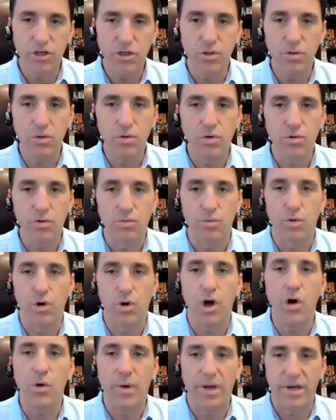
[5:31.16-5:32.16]
you
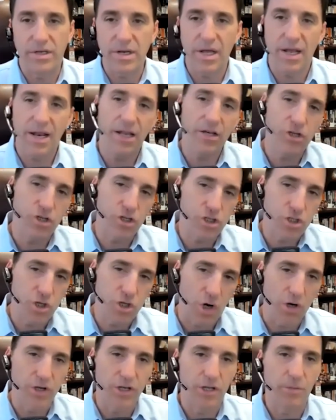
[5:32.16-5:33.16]
grow it? Not how did you
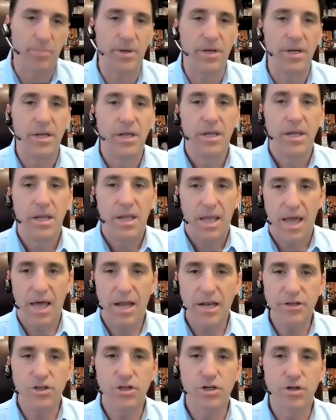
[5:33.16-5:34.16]
started it, but how
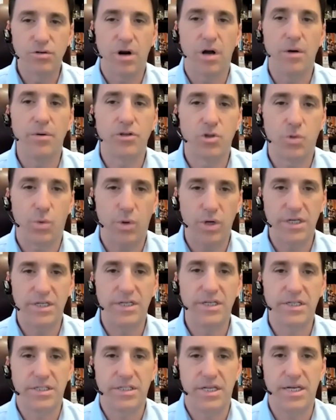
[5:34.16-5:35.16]
did you grow it to what it
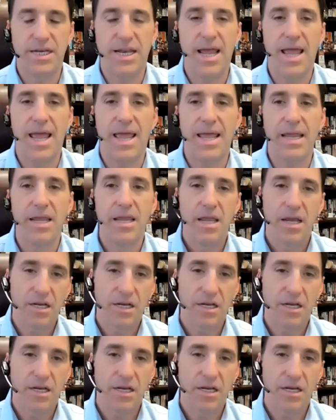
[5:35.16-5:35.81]
is today?